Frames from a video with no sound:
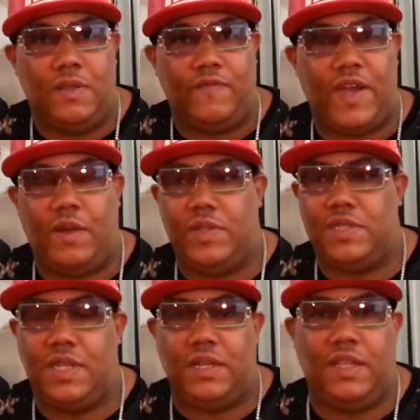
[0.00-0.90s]
Found out where
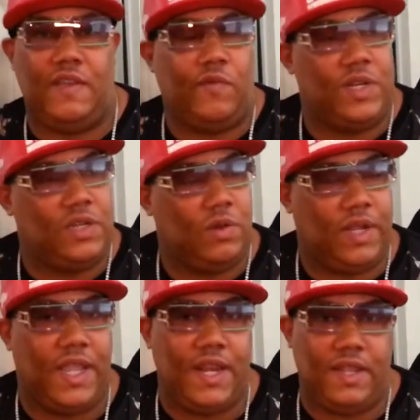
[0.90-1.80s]
these niggas live, went to go
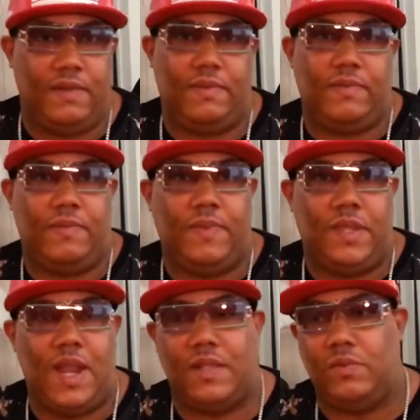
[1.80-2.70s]
get it.
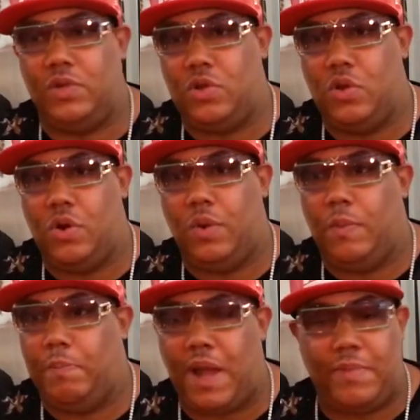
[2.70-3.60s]
Knocked on the door
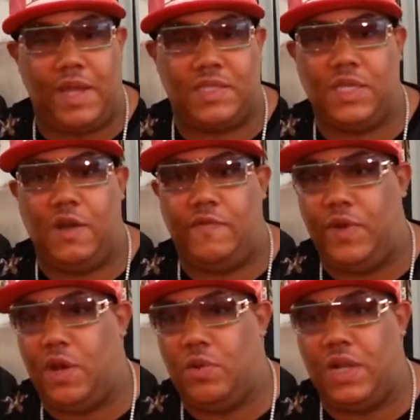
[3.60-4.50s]
by myself,
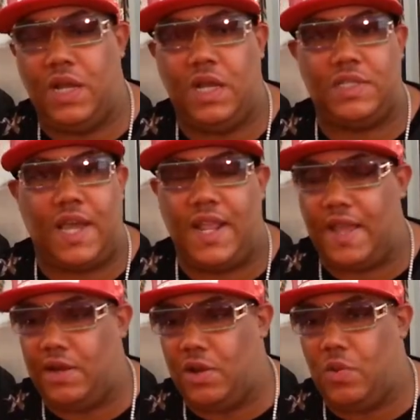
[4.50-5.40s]
no guns, I didn't
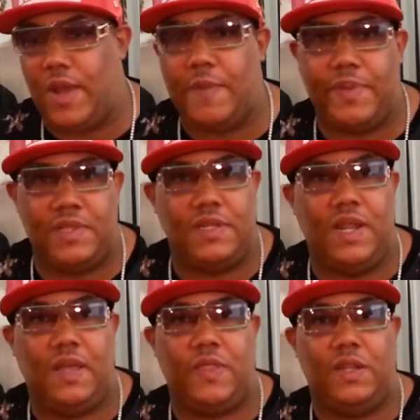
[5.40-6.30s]
have no weapons,
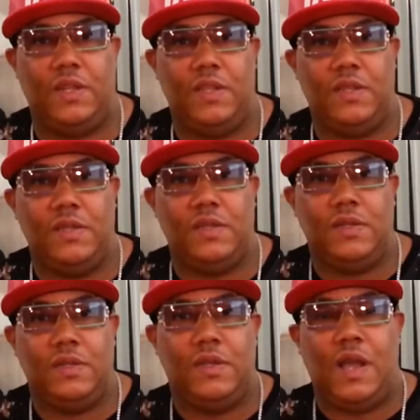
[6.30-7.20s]
nothing.
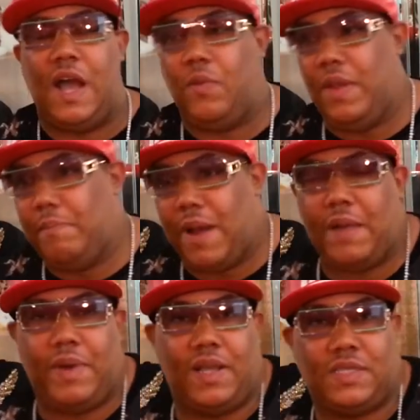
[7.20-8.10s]
I went
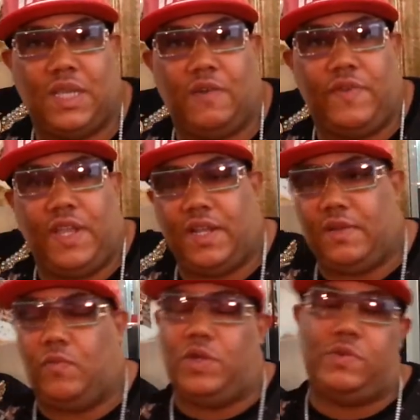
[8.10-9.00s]
by myself,
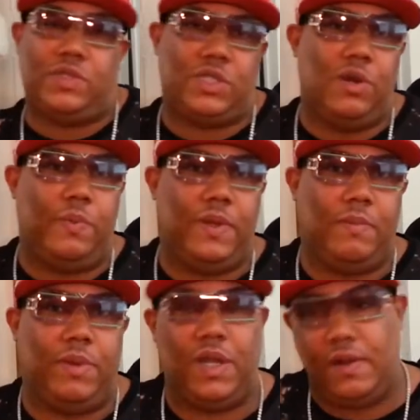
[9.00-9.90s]
nigga, which was
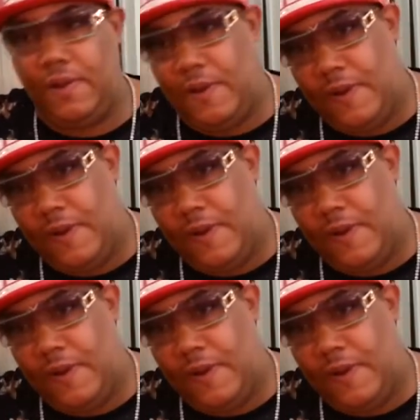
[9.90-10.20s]
stupid, but